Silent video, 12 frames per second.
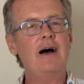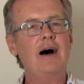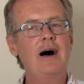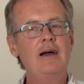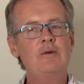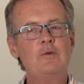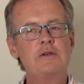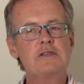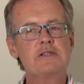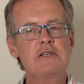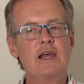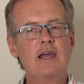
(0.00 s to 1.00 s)
I would
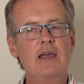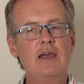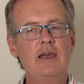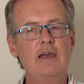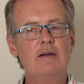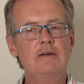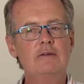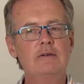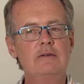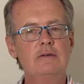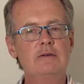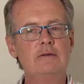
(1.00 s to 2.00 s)
say
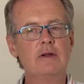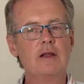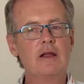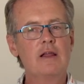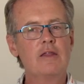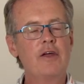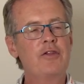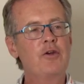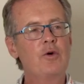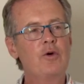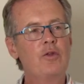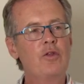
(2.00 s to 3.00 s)
that
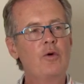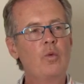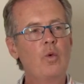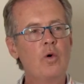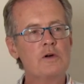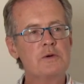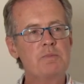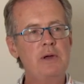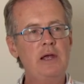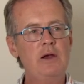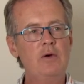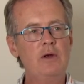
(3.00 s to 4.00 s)
there was a
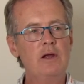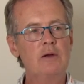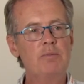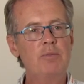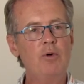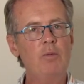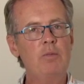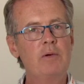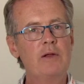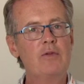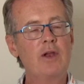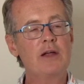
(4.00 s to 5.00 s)
period
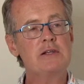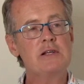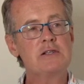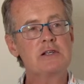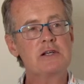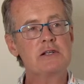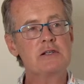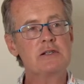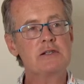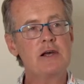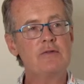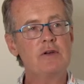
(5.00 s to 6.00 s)
probably in the 1960s
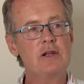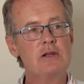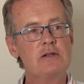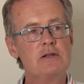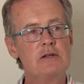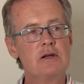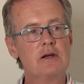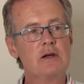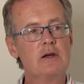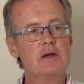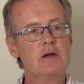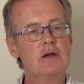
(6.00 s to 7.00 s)
and 70s
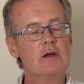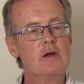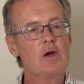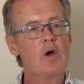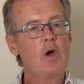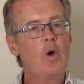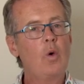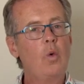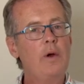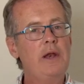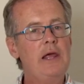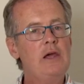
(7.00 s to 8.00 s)

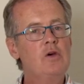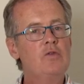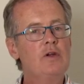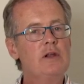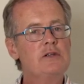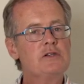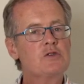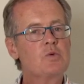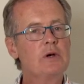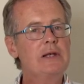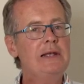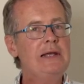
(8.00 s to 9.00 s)
when eco-villages
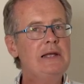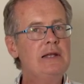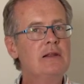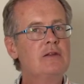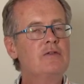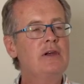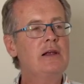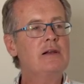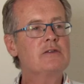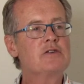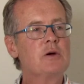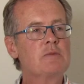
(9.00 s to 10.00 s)
were leading the field
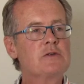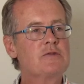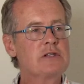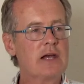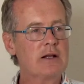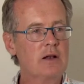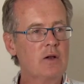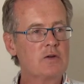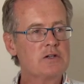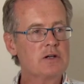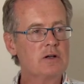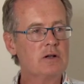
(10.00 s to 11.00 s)
in terms of
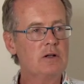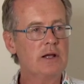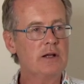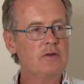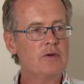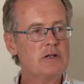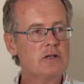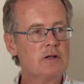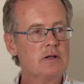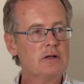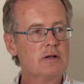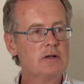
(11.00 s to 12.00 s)
technological
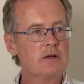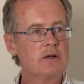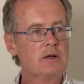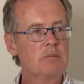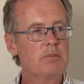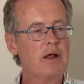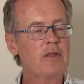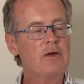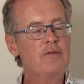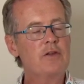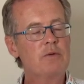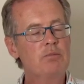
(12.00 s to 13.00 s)
innovation. But I
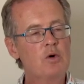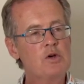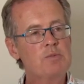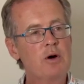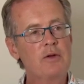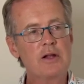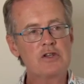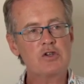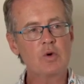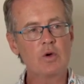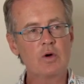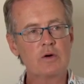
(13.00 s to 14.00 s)
think for the most part, that's
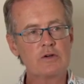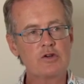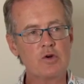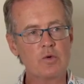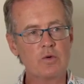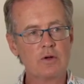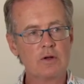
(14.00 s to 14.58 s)
no longer true.